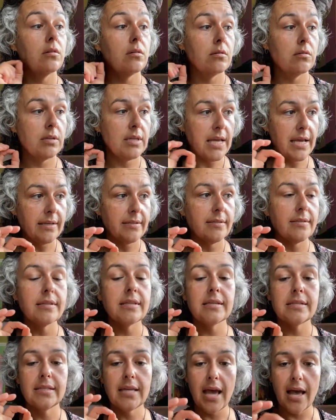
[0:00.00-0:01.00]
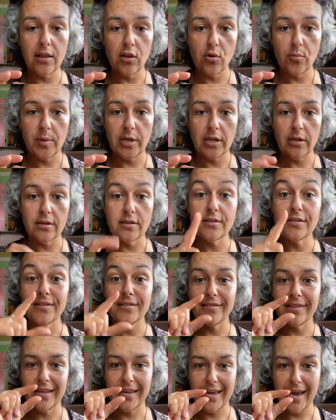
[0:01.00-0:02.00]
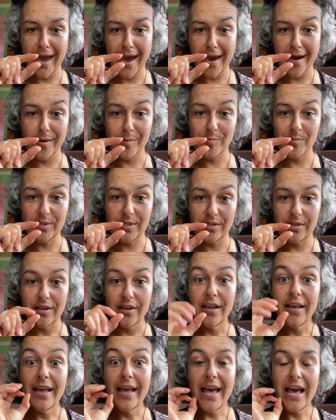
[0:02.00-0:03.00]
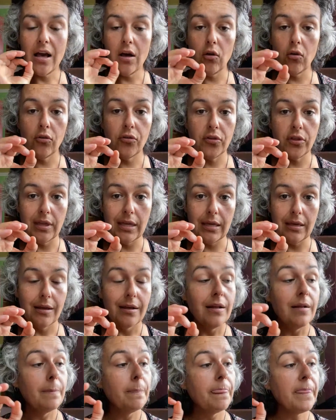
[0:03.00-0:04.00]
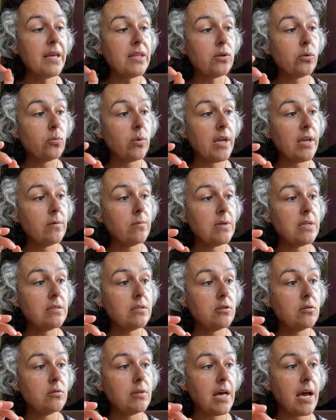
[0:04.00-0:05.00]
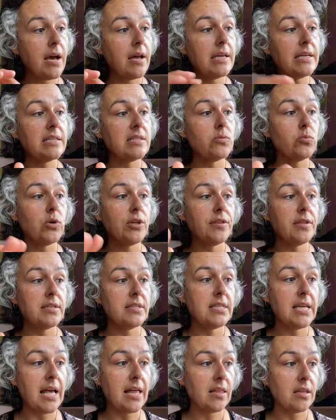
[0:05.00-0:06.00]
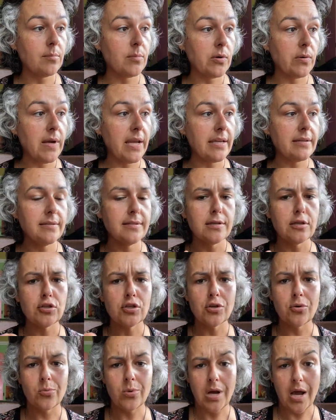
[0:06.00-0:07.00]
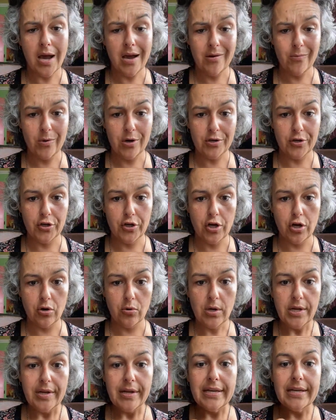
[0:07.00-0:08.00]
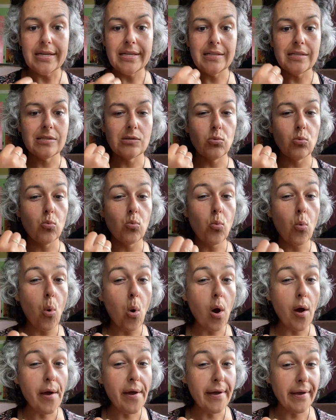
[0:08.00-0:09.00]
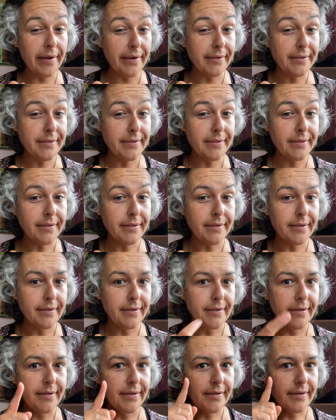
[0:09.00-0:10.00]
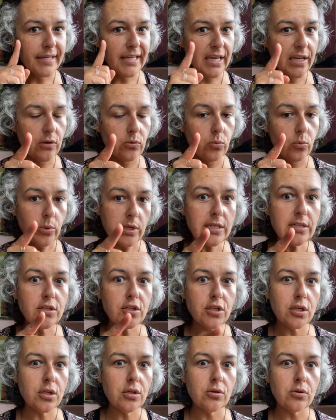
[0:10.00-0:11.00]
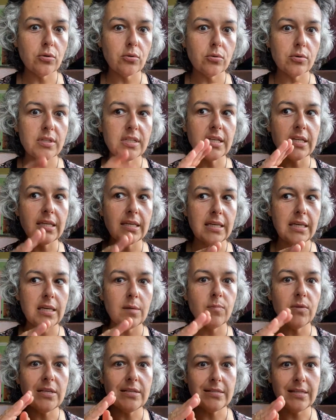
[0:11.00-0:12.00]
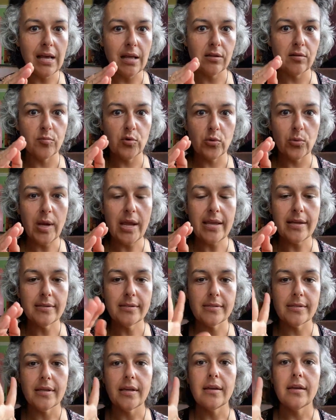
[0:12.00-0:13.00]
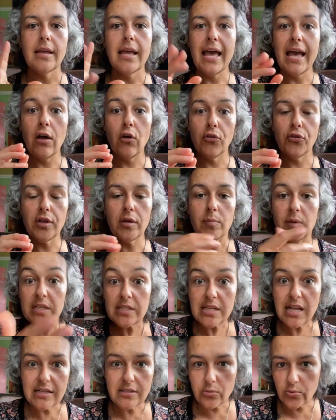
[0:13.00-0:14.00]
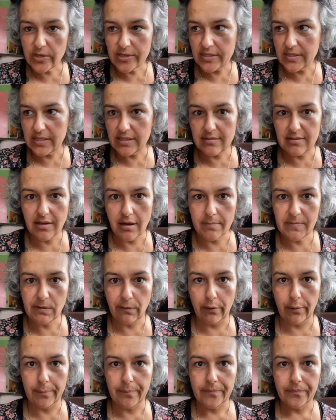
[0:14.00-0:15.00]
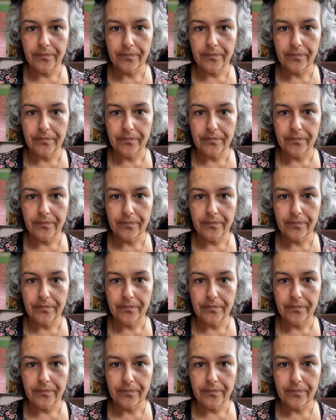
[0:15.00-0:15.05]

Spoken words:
yes, the telomeres, the caps, healthy. And the way we do that is with the telomerase. So what I want to know is, what can we do to keep the telomerase healthy? Because that's where disease comes from.